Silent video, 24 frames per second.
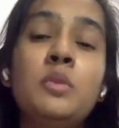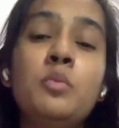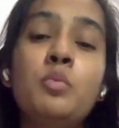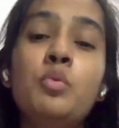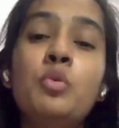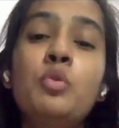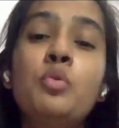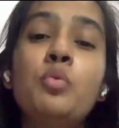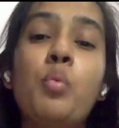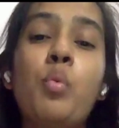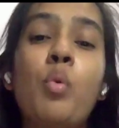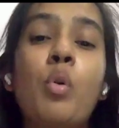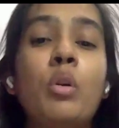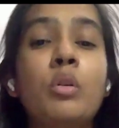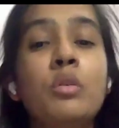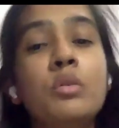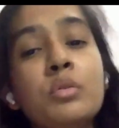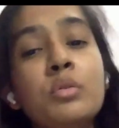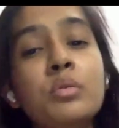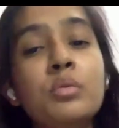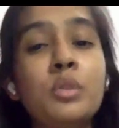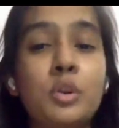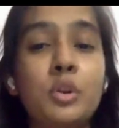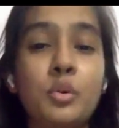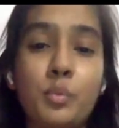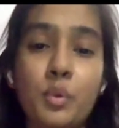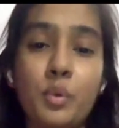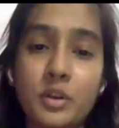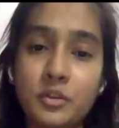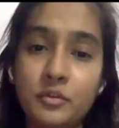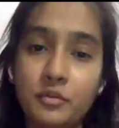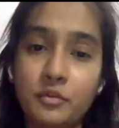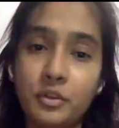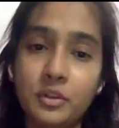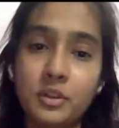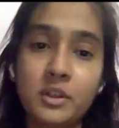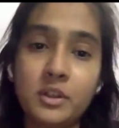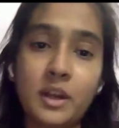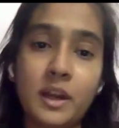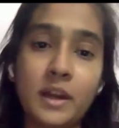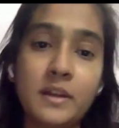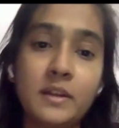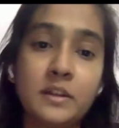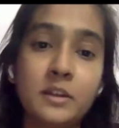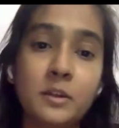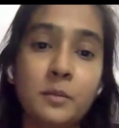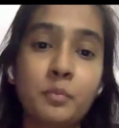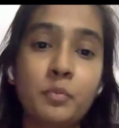would want to request for that
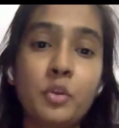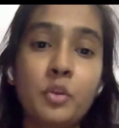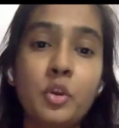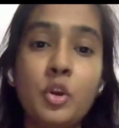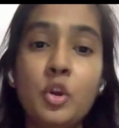item.